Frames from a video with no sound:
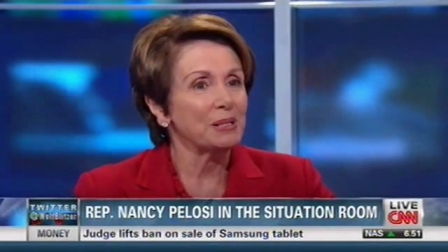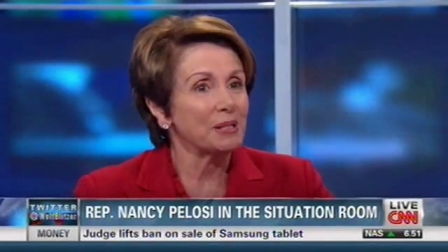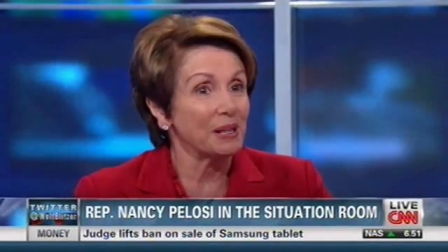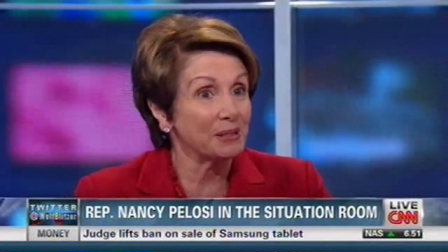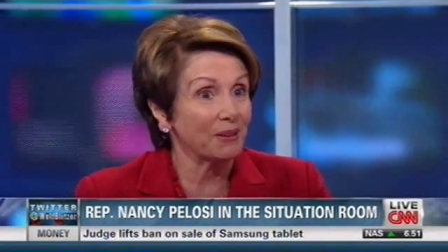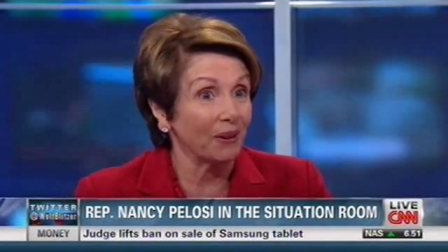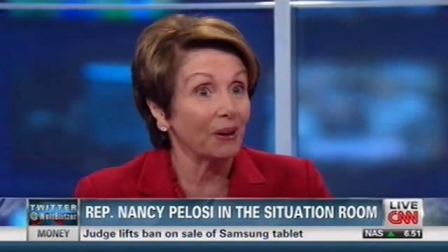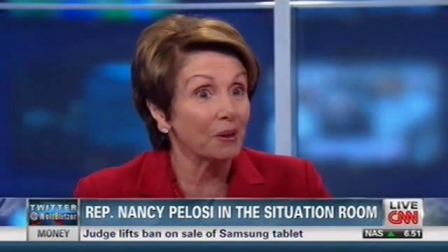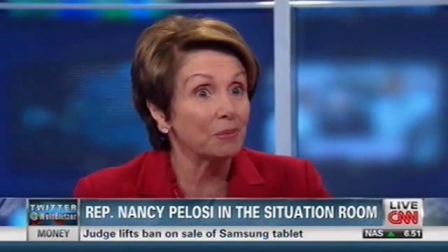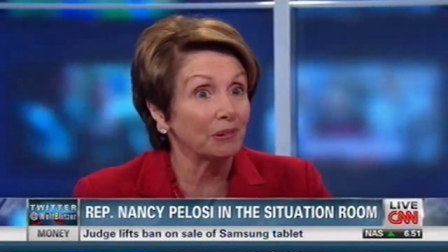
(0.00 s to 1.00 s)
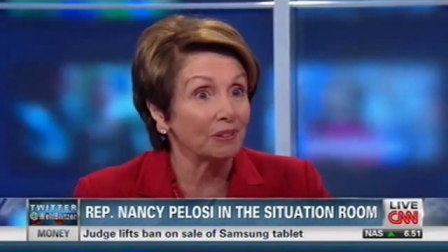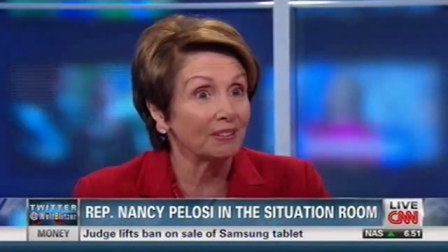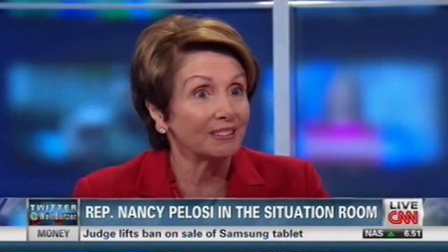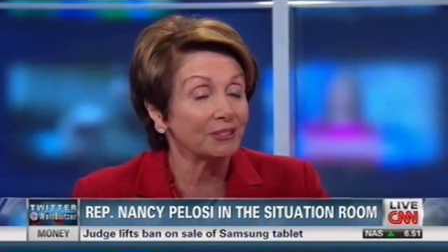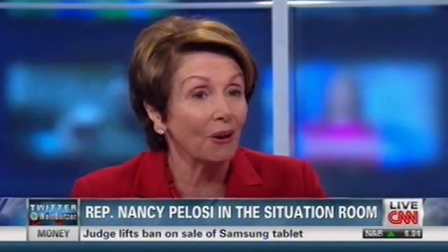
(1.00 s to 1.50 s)
Well, it's a
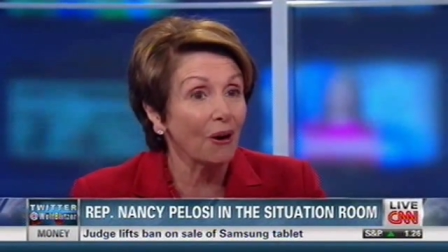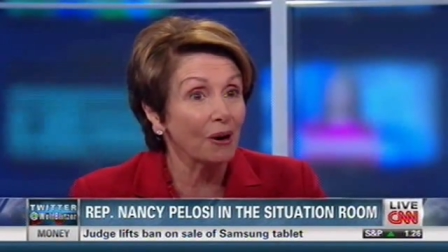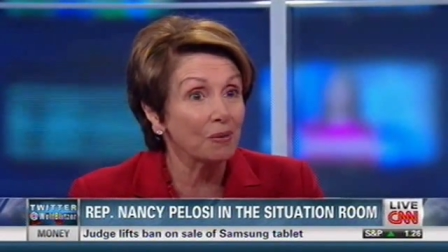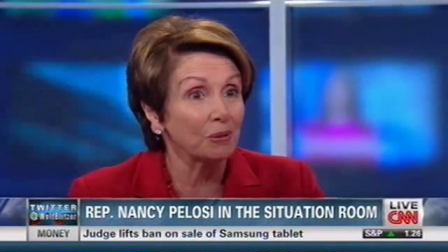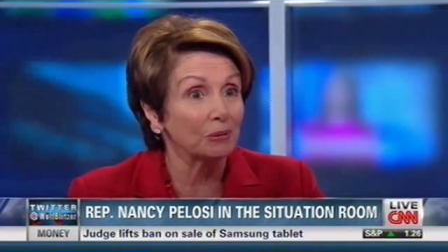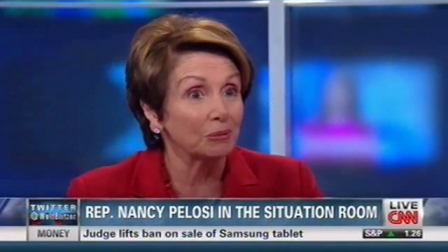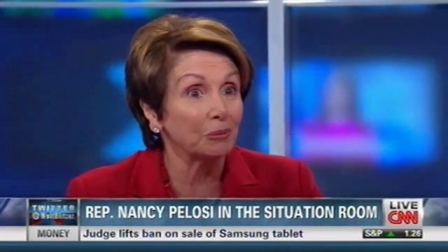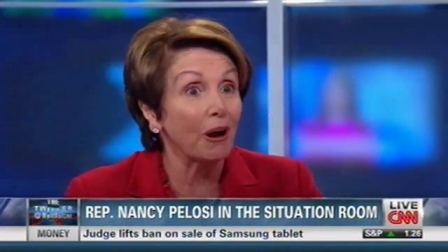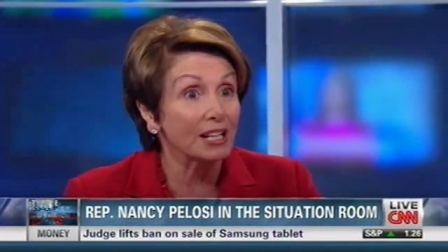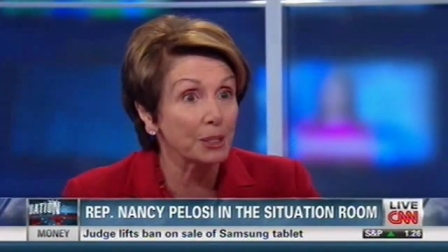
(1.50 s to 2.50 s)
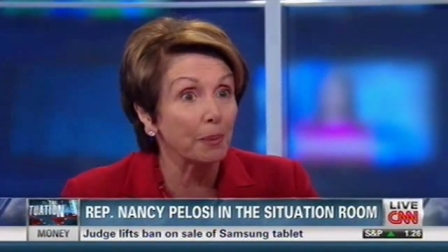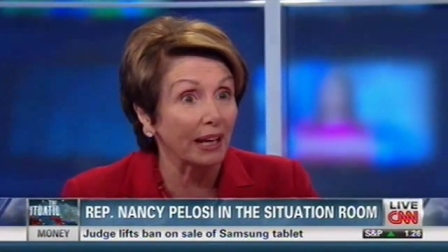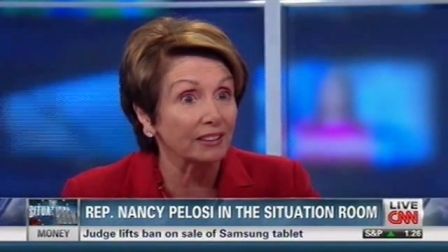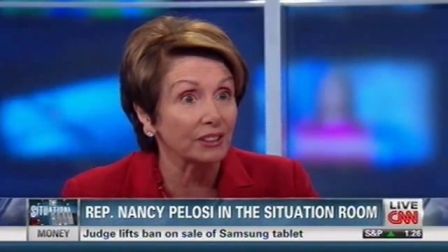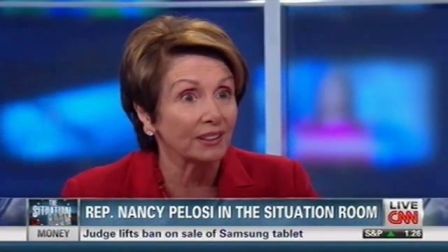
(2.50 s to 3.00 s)
horrible
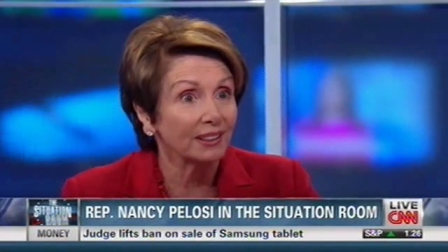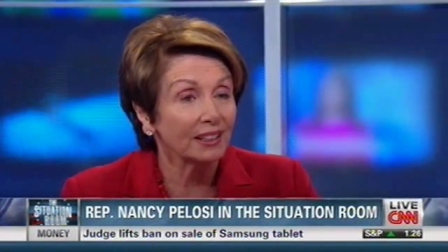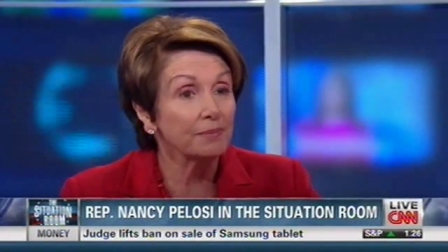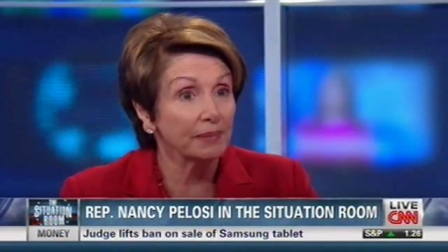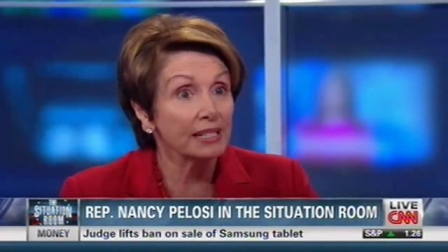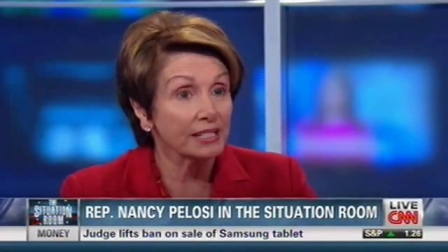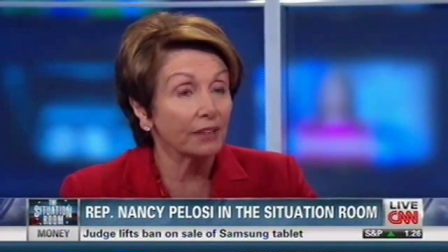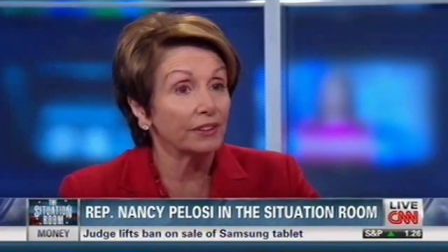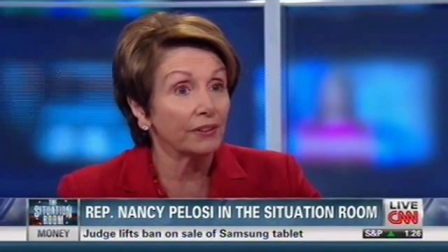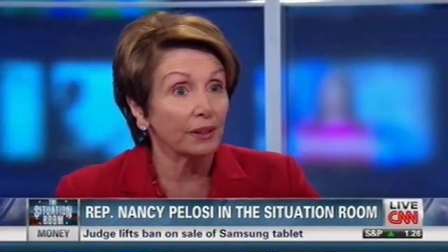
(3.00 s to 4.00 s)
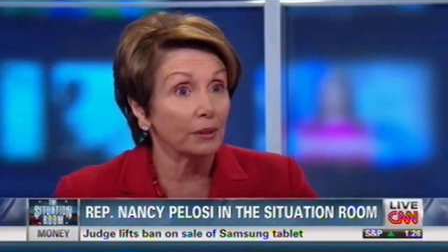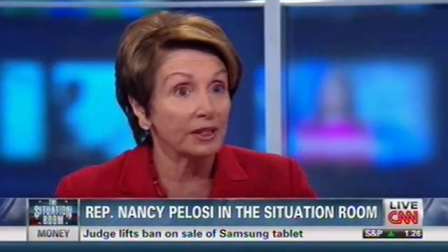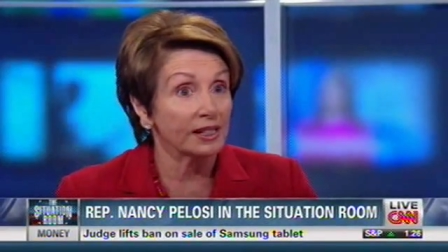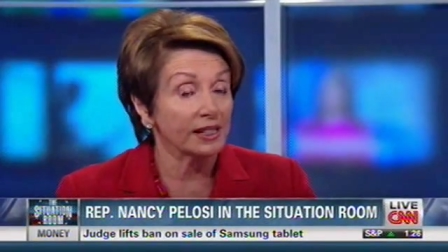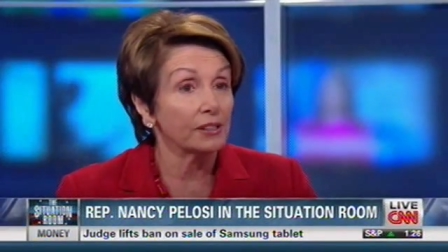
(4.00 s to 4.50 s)
prospect. It means everything
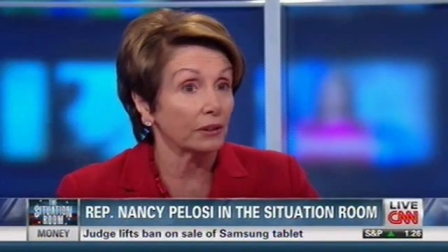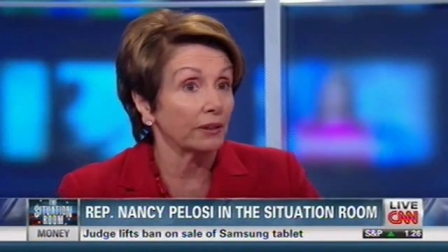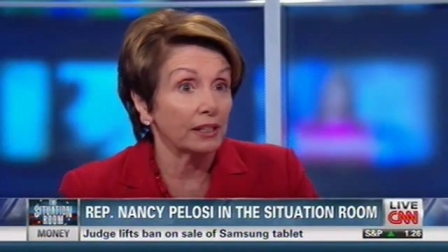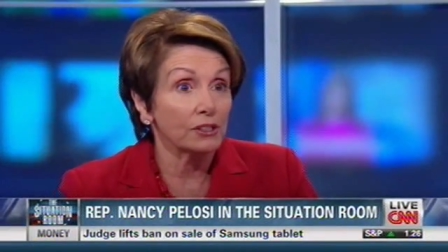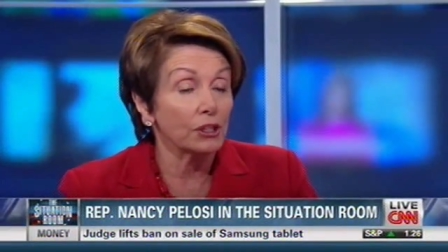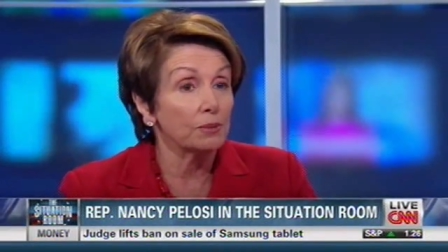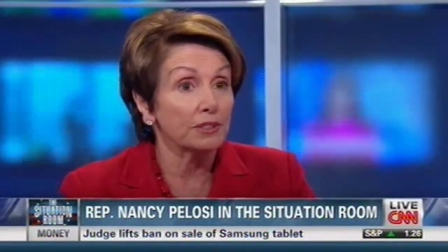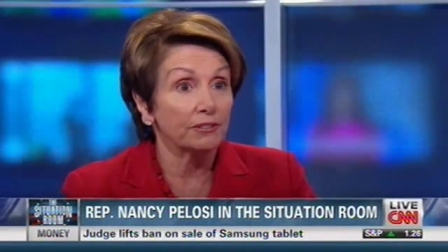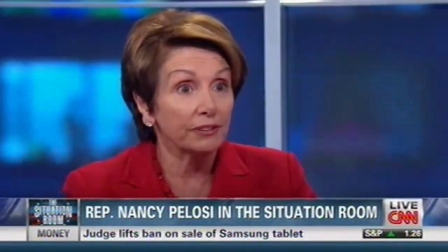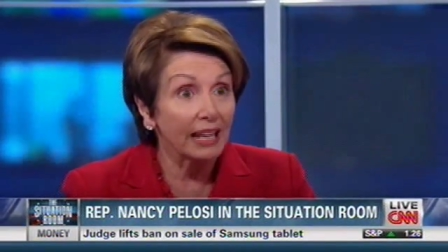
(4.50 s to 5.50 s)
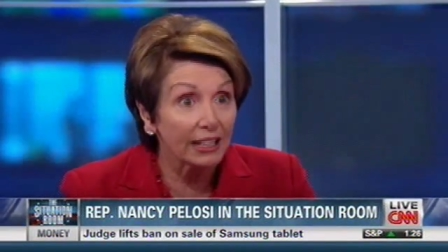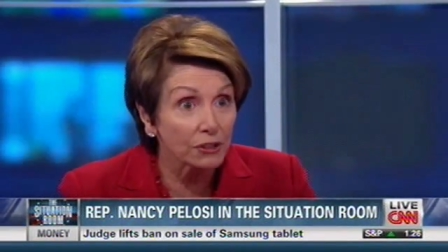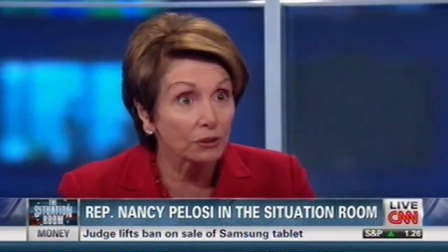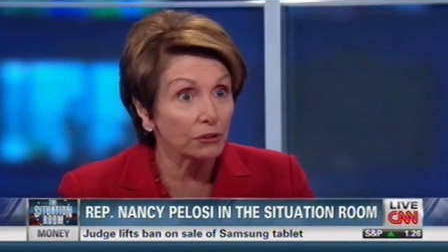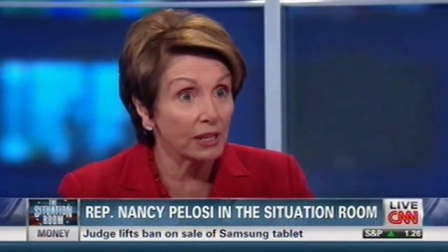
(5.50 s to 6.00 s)
would disintegrate in terms of
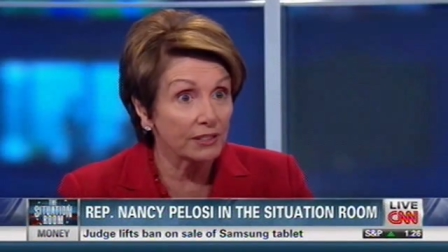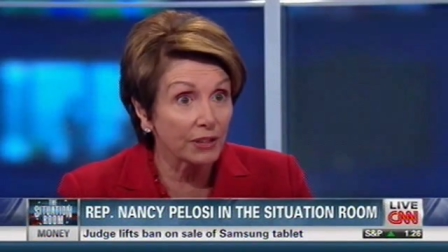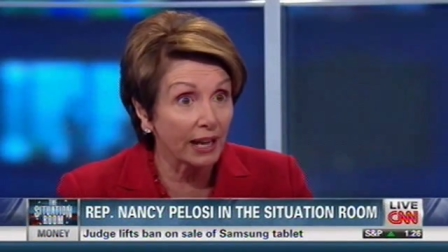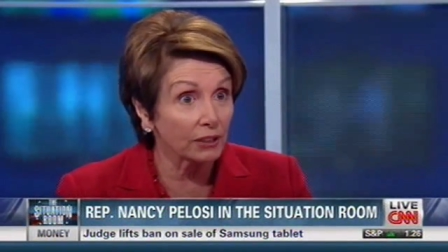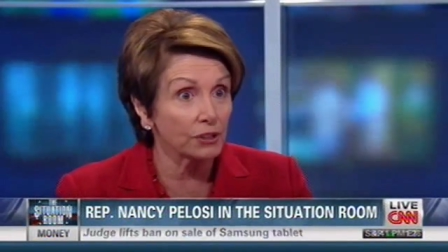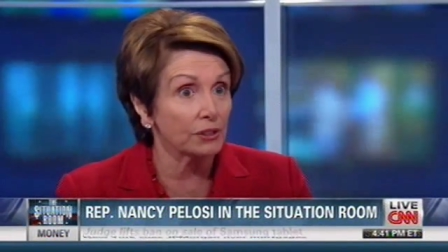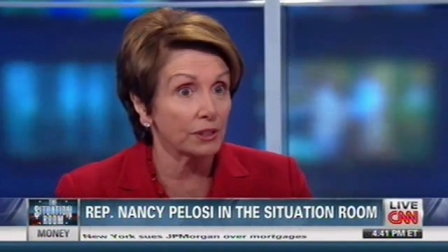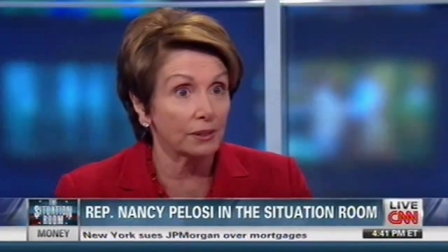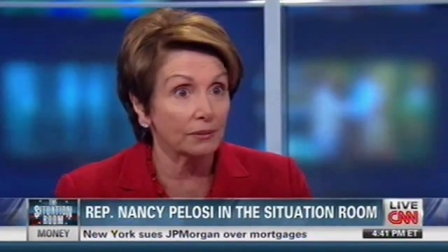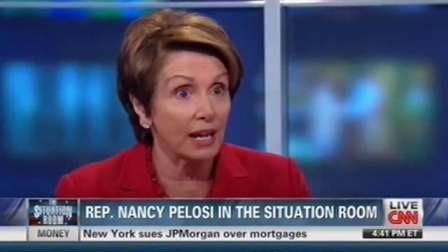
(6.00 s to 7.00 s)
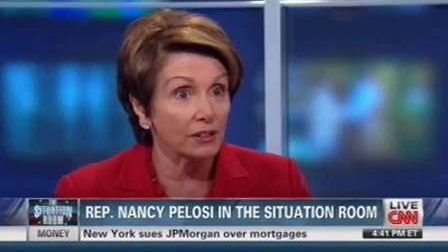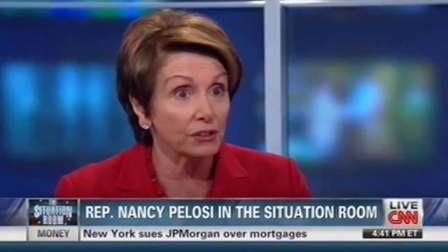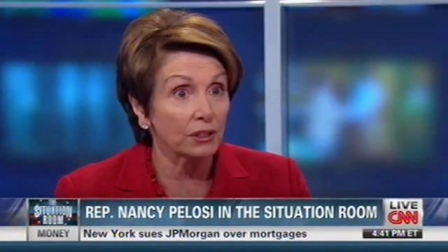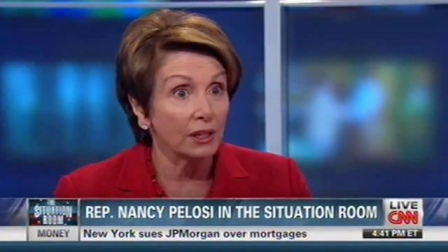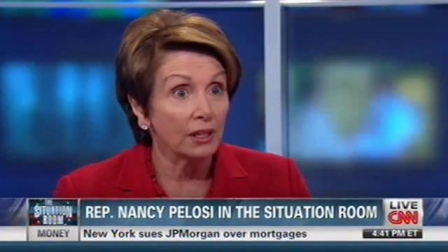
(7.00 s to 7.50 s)
financial transactions and the rest.